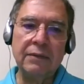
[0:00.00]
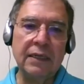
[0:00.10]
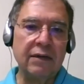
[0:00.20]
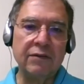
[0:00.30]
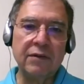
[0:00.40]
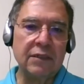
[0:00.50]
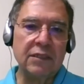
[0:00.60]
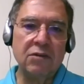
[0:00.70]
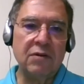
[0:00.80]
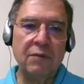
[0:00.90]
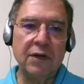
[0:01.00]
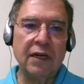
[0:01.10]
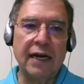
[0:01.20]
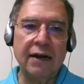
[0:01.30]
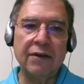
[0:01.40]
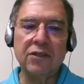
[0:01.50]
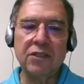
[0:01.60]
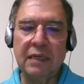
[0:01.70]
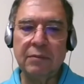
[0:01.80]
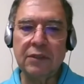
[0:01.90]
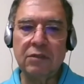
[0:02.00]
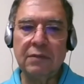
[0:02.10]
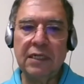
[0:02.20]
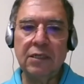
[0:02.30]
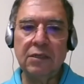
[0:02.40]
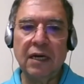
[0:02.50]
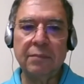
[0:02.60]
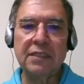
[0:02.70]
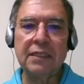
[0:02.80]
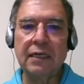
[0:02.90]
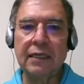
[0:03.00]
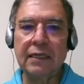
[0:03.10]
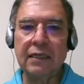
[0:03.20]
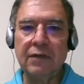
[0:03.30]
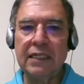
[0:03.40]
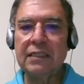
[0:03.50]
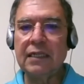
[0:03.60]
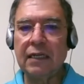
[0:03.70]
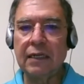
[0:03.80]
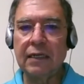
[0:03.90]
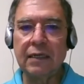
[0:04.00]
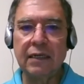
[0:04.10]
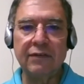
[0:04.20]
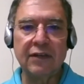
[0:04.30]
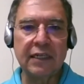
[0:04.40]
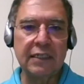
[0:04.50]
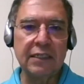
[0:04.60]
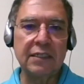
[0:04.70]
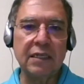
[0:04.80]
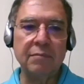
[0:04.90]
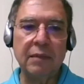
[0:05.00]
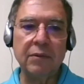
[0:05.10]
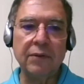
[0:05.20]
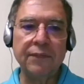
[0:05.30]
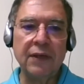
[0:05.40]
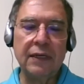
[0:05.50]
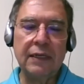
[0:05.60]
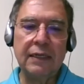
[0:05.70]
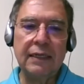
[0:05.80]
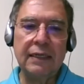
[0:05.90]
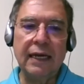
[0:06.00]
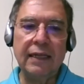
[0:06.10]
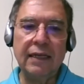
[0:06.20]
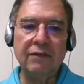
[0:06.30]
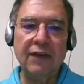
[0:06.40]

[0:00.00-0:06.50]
We know there's no way we're going to hire those people, so we do upskilling and reskilling of our existing people. And the